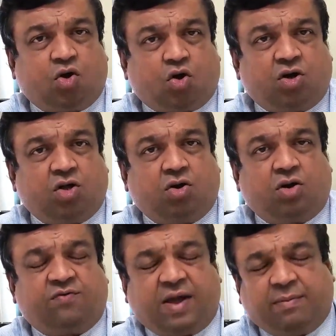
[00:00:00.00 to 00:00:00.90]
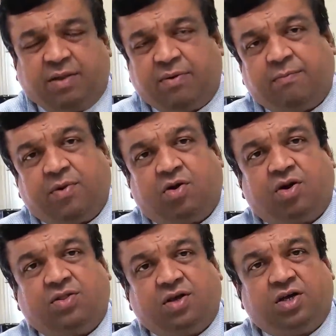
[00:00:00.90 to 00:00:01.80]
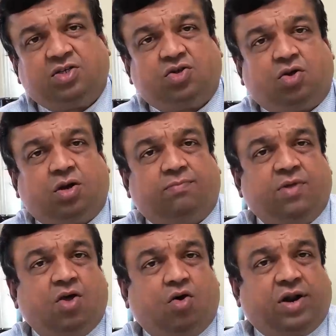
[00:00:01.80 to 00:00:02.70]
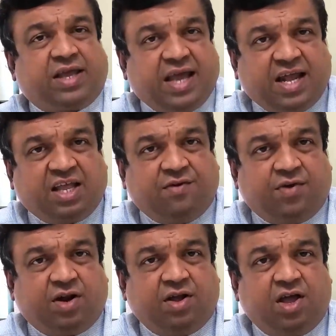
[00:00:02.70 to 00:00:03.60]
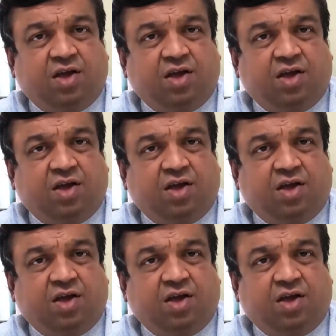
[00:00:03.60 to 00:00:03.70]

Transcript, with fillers: a doctor or a family member or a nurse or a, or a caregiver